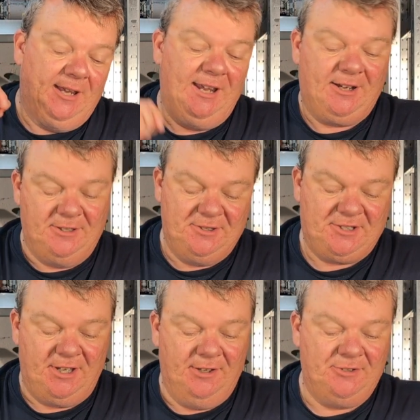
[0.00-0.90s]
It
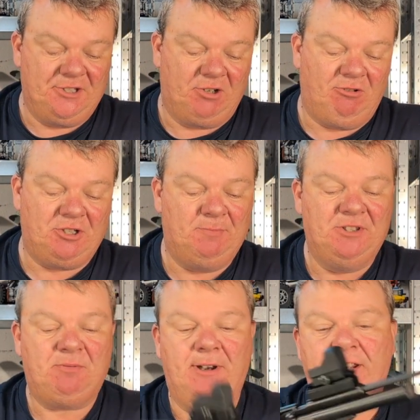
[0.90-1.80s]
concerns the
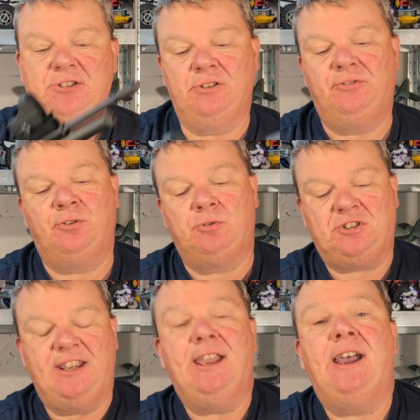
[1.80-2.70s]
Crosman
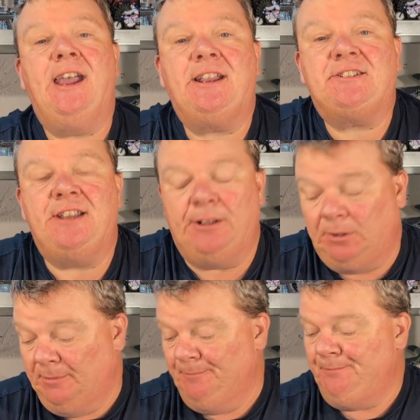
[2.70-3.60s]
2240
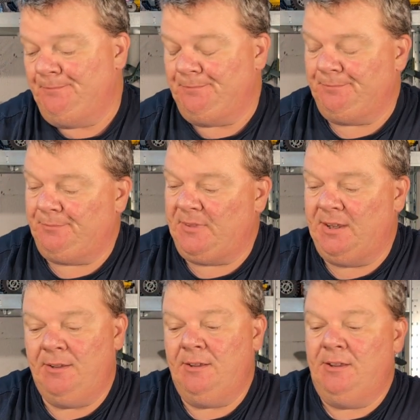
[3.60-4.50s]
XL
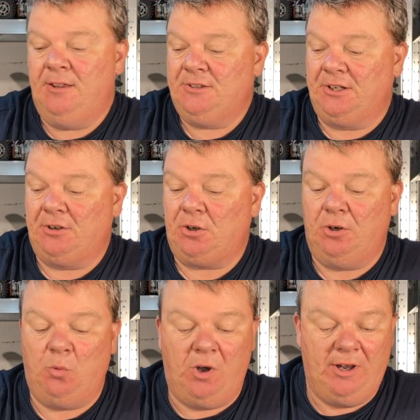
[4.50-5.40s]
that I
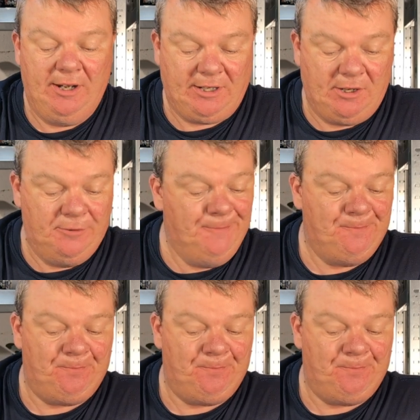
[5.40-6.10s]
got a while ago.